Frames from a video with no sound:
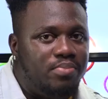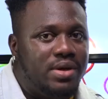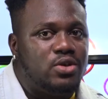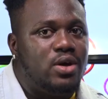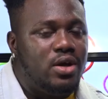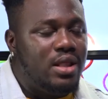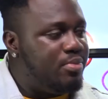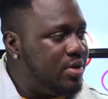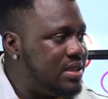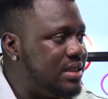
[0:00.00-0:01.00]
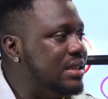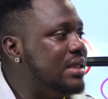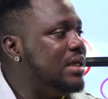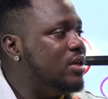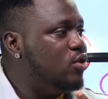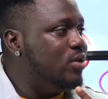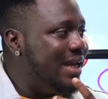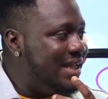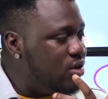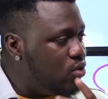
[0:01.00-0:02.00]
person or another person, you know,
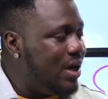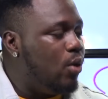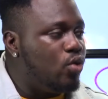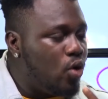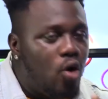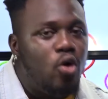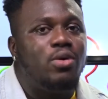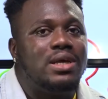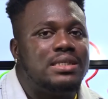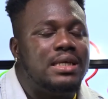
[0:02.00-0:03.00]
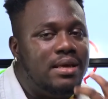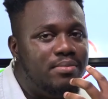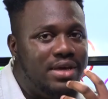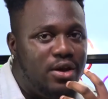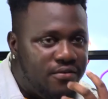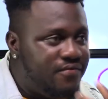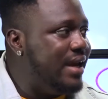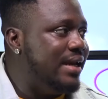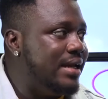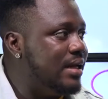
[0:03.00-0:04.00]
that they know that would always be an
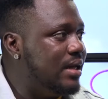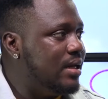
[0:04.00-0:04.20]
offender.